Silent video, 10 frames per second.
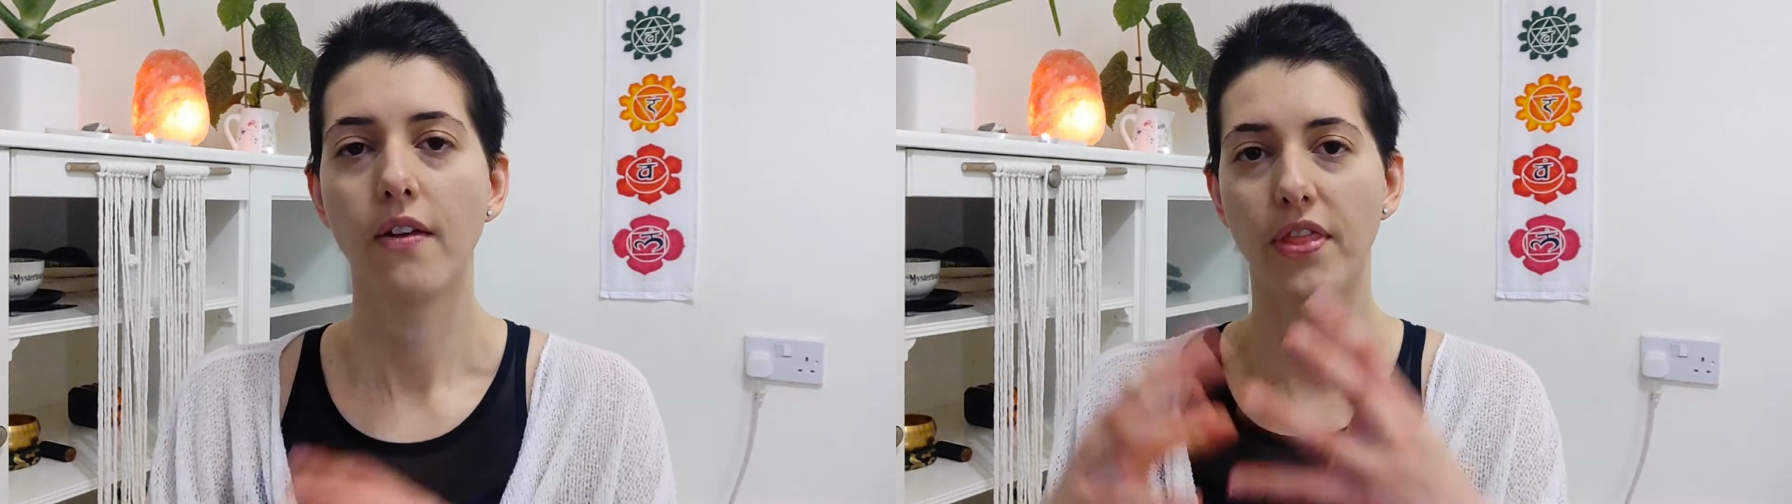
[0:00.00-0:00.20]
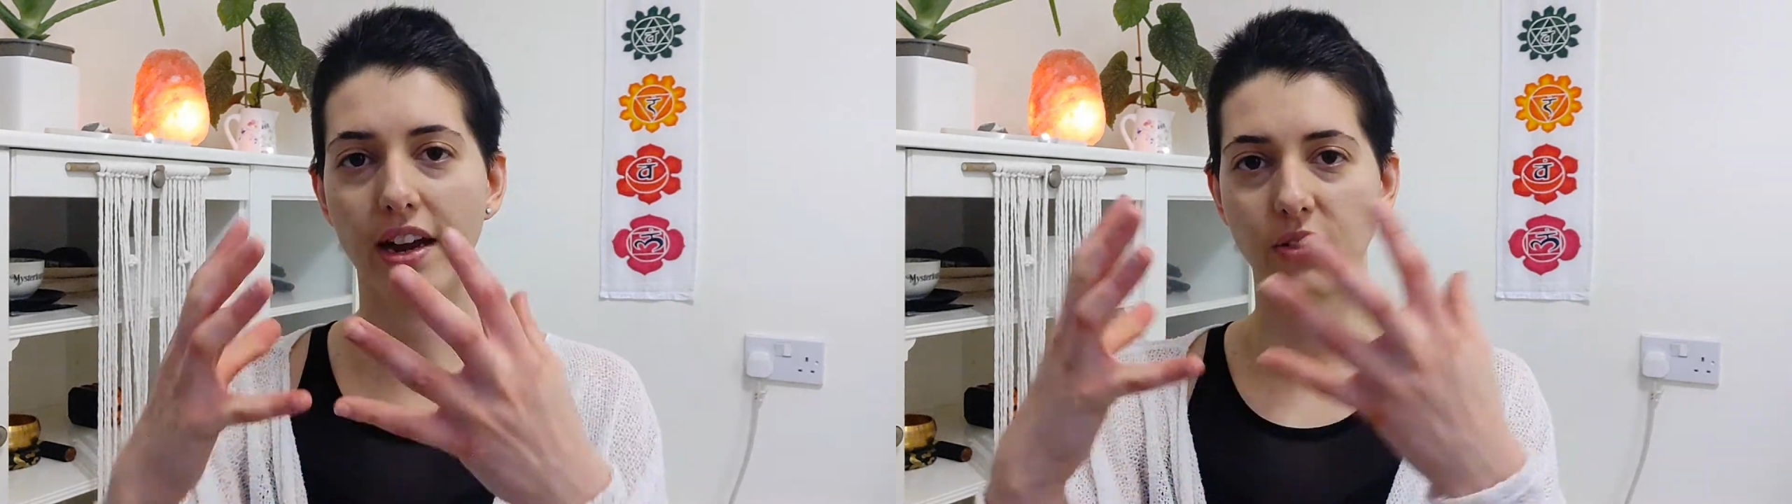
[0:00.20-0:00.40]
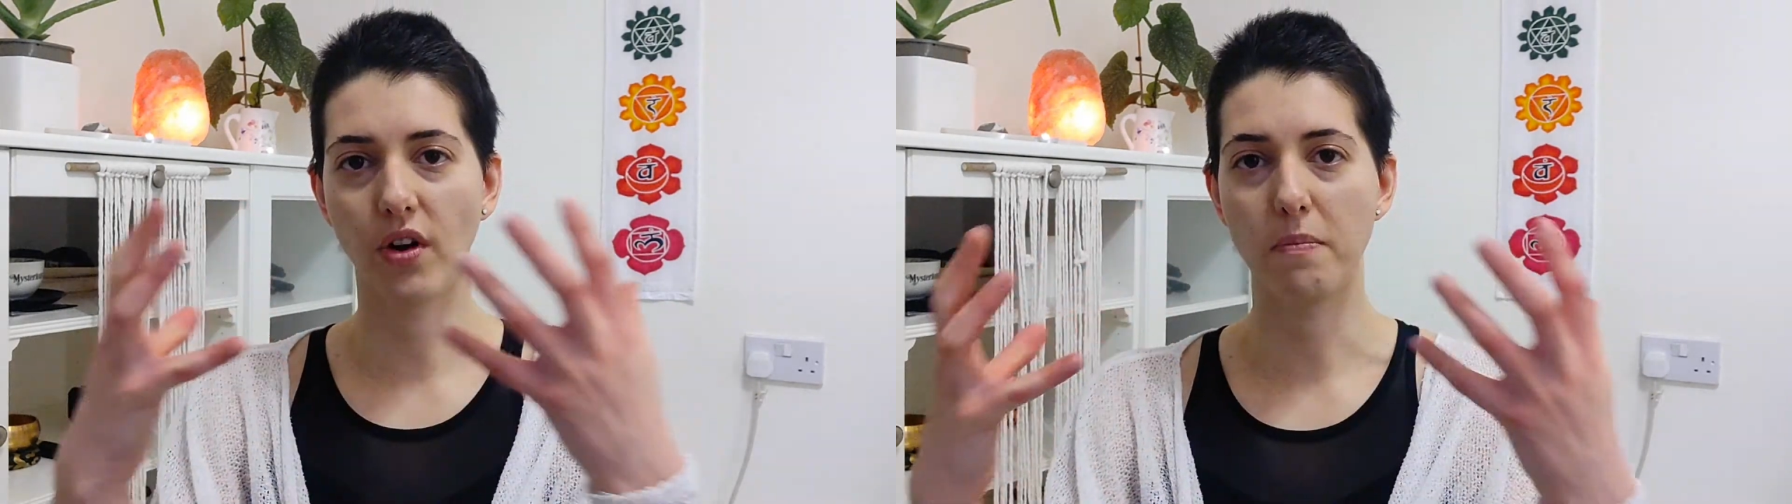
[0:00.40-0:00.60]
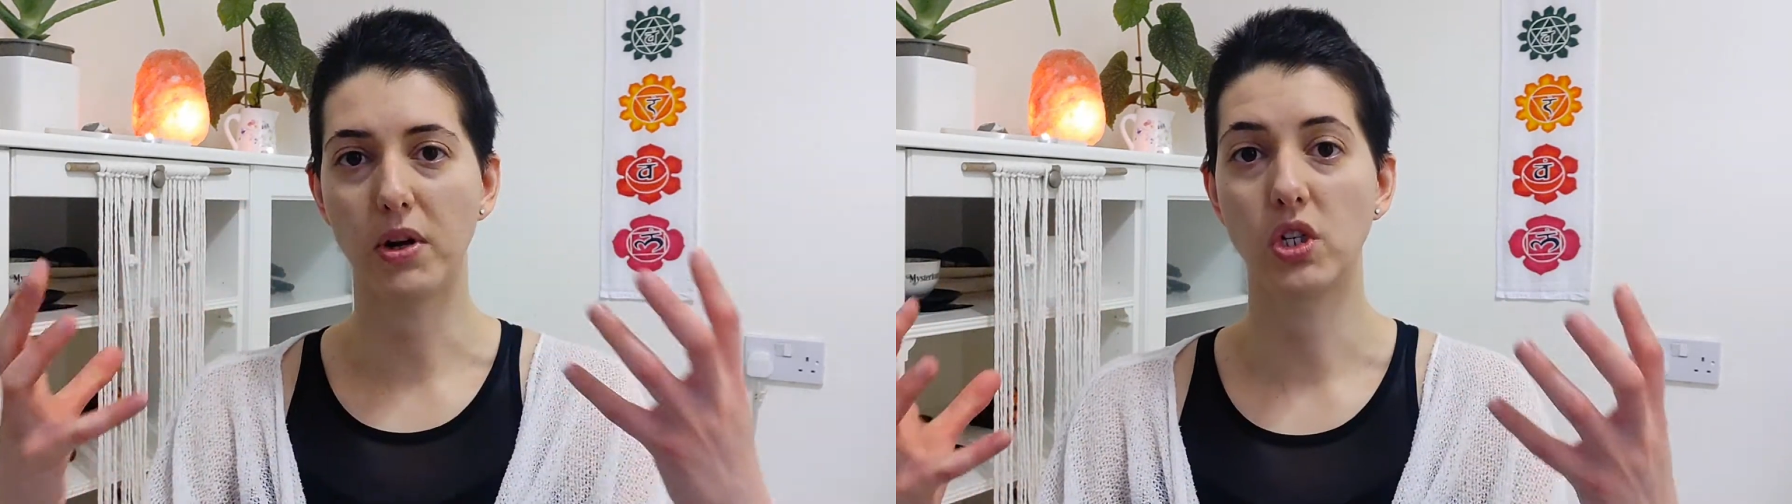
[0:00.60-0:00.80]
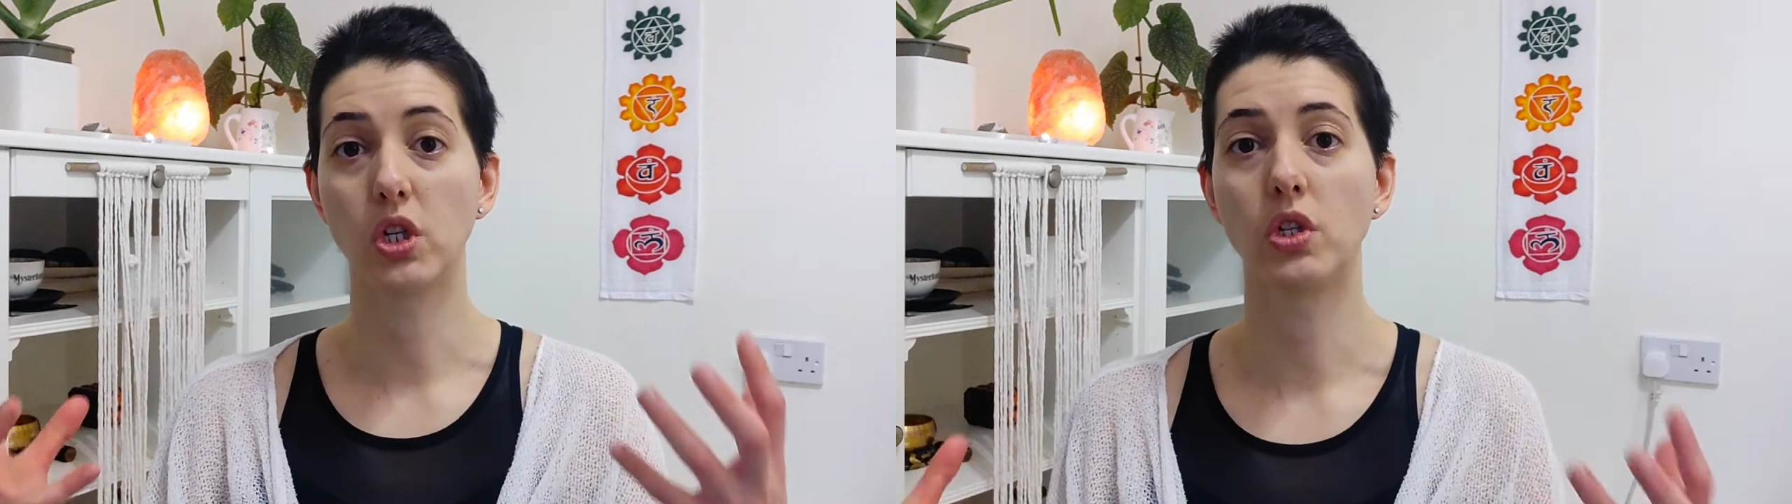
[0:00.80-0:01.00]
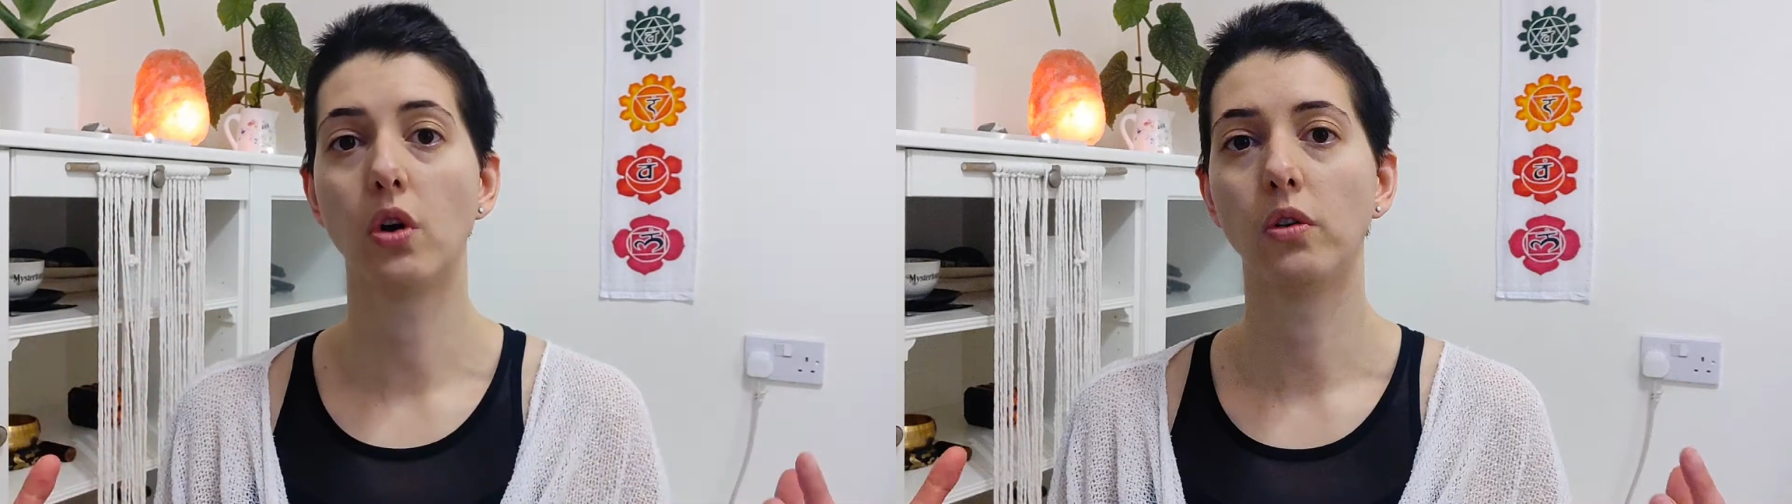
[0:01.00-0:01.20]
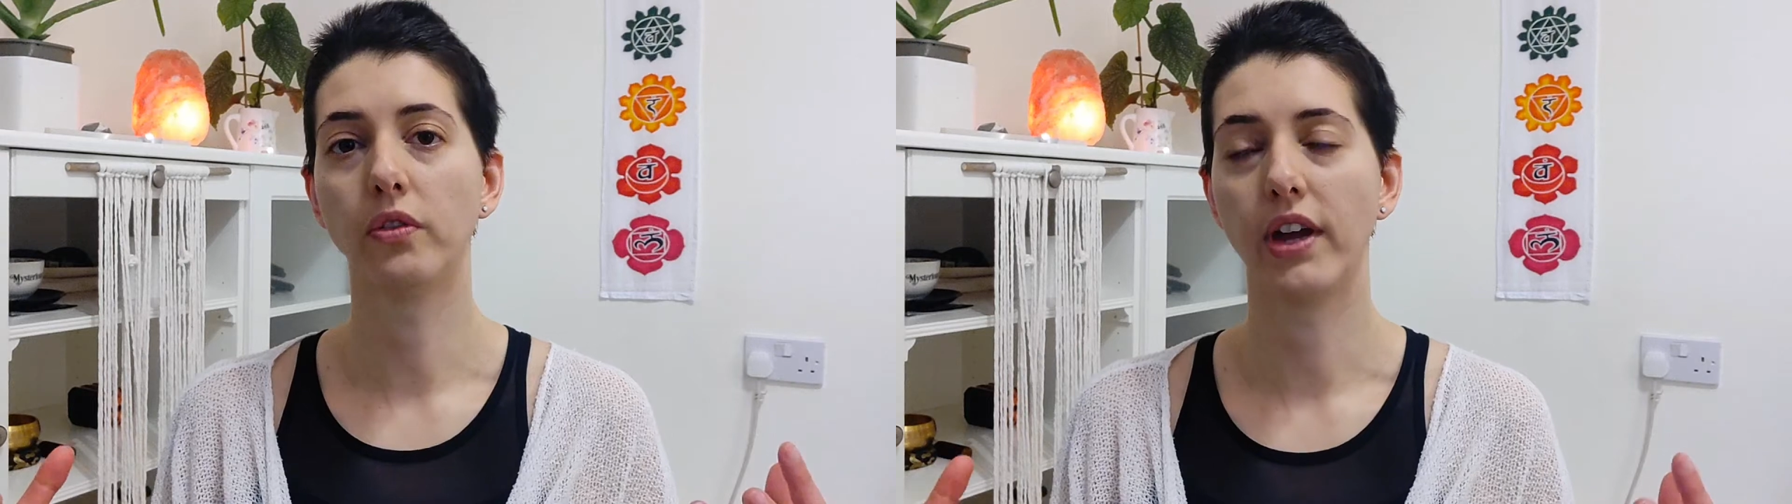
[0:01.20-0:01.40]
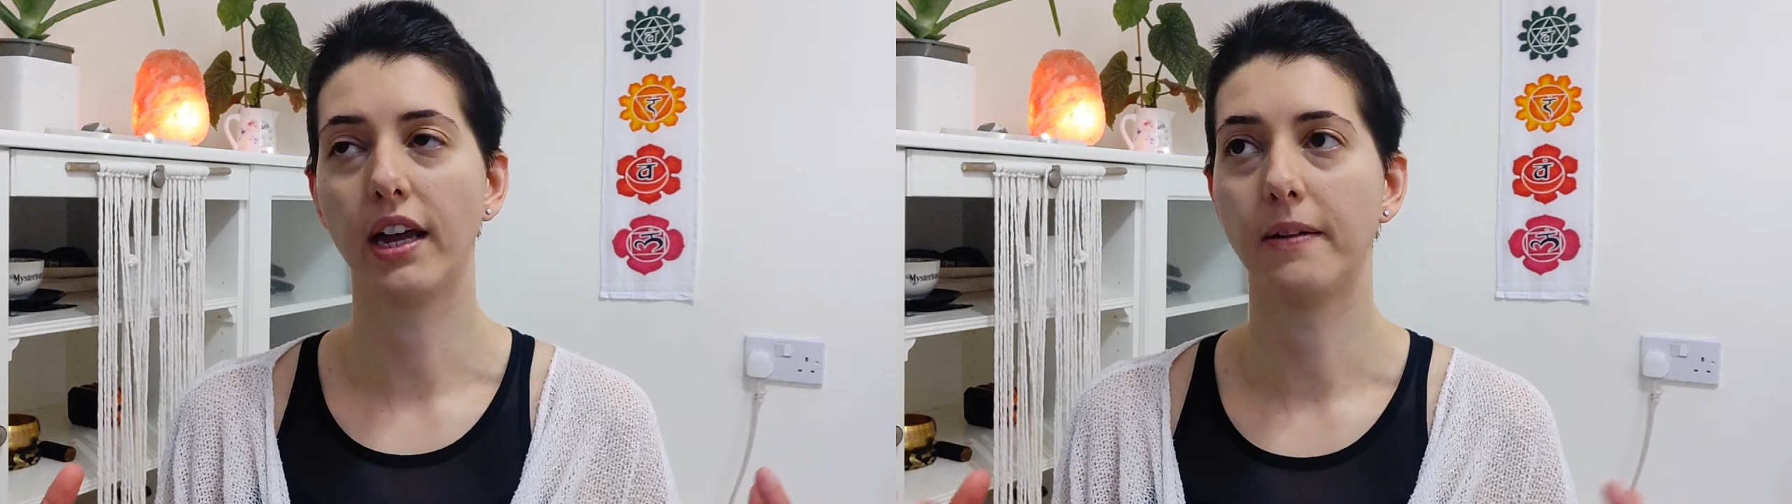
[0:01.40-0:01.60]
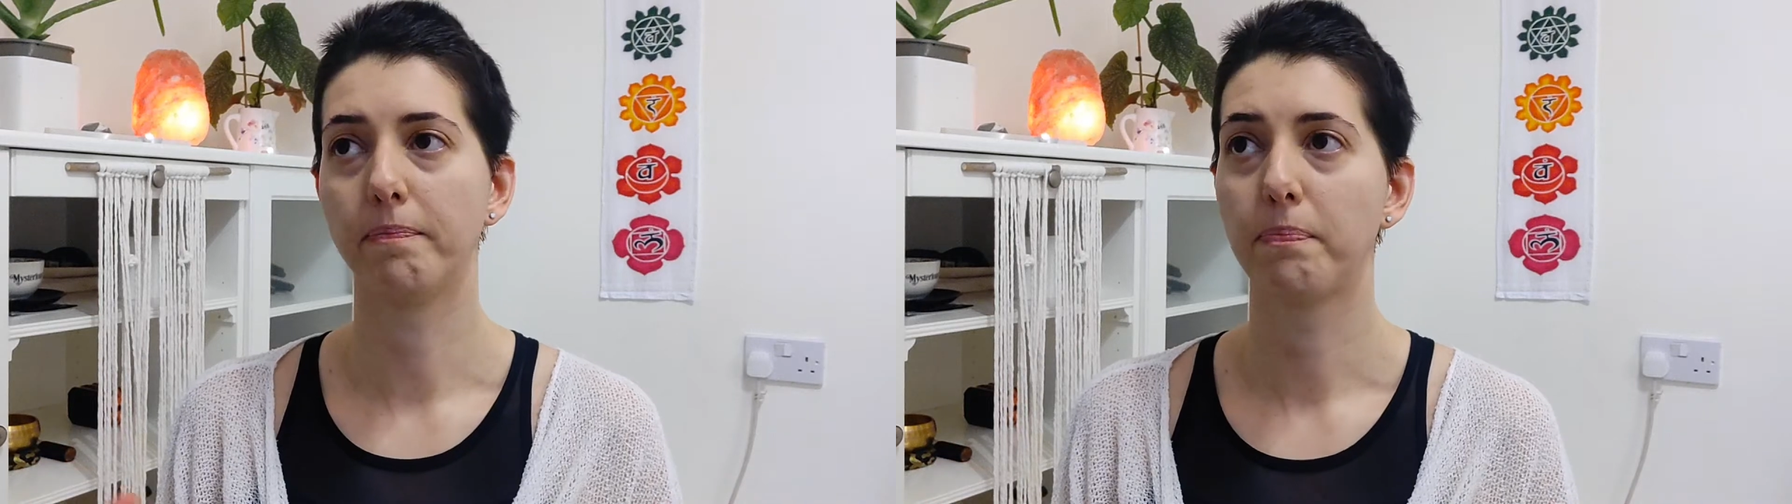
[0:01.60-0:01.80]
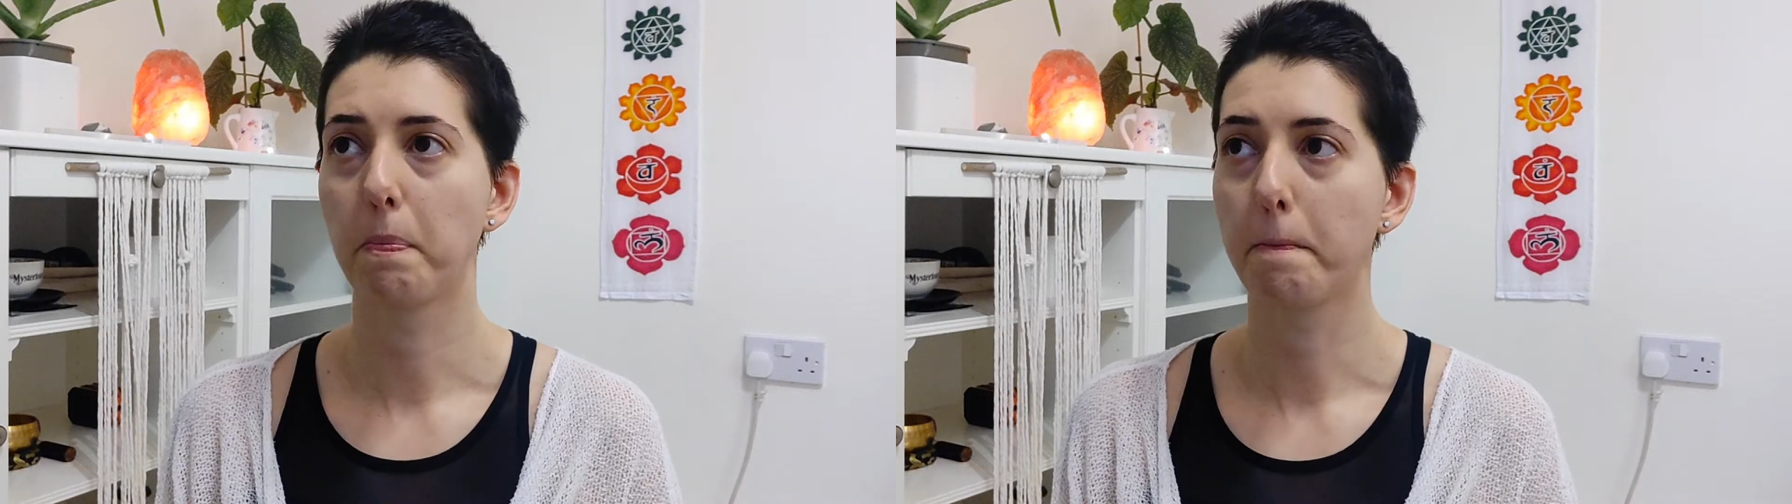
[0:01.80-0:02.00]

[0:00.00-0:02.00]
That is very much dissolving.